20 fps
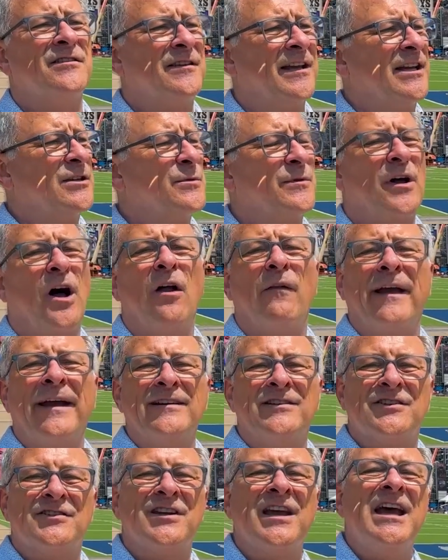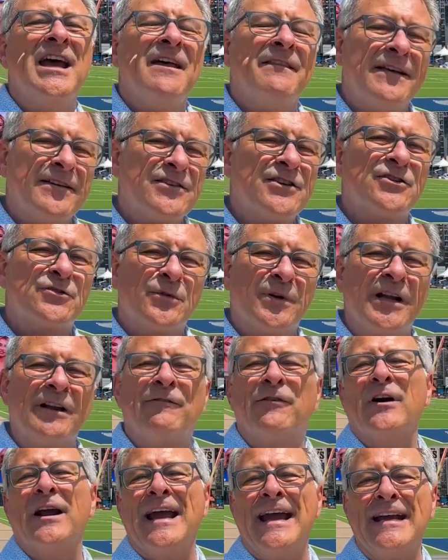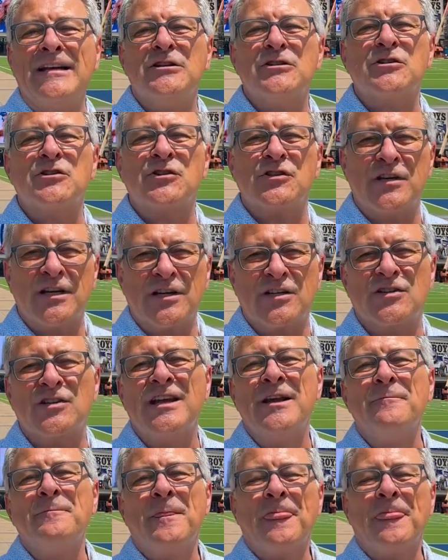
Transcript: of things with all ages. This is really for ages 6